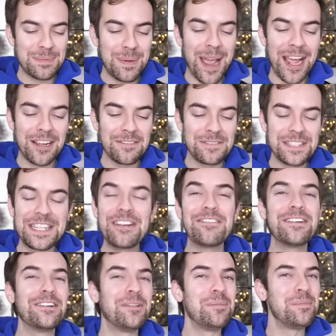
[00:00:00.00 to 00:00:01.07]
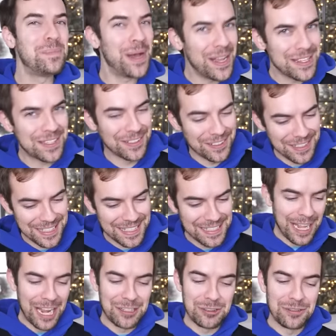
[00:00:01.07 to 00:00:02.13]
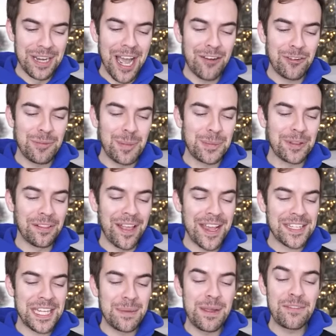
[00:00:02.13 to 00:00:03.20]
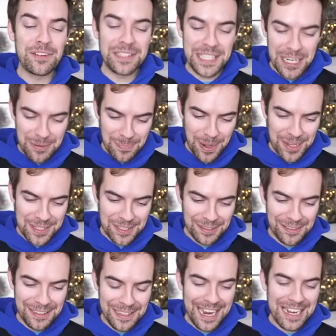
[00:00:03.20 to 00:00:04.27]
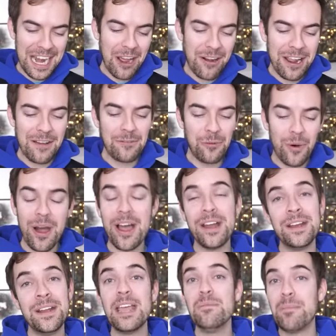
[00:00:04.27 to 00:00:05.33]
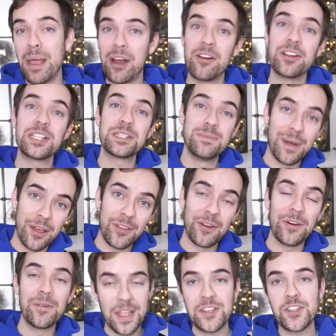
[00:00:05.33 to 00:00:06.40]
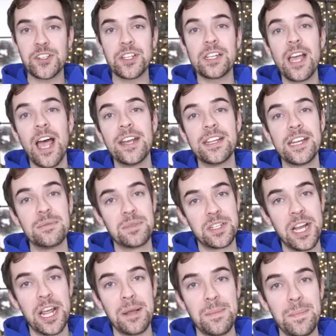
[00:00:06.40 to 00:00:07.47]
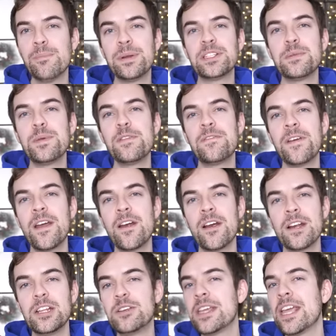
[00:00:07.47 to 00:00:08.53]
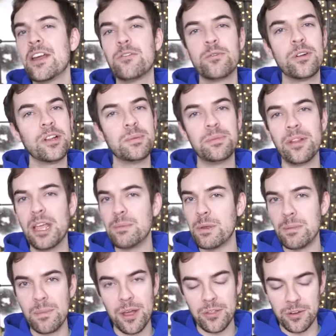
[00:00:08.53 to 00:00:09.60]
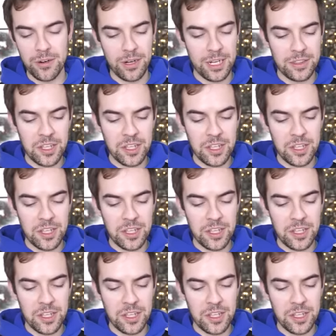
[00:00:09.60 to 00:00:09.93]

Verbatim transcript: pack of cereal puzzles. I do not remember the last time I ever did a puzzle, and now I have one embarrassed mother. That's just a goddamn shame. But to be fair, you can't really blame your mother.